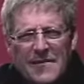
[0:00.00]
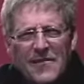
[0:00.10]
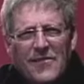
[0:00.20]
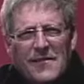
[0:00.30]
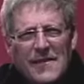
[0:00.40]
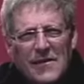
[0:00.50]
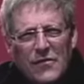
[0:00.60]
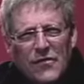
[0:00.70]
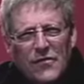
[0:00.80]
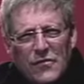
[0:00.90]
This
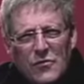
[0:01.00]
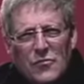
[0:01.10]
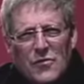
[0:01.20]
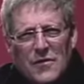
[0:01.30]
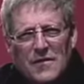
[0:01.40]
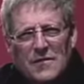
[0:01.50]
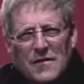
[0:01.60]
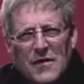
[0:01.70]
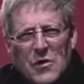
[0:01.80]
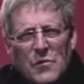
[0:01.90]
little school
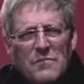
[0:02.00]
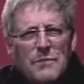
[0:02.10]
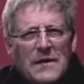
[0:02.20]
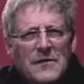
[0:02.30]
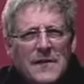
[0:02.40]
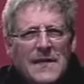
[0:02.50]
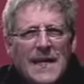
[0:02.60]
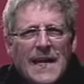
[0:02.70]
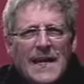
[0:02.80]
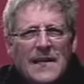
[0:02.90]
with
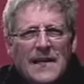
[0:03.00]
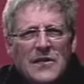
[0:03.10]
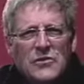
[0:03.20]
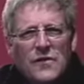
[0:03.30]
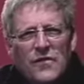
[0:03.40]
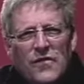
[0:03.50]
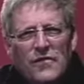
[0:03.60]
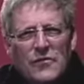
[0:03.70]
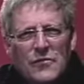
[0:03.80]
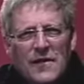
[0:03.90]
barely 800
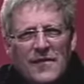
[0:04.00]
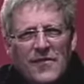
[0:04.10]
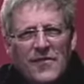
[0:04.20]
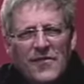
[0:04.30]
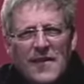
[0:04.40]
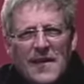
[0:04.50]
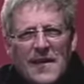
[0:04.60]
students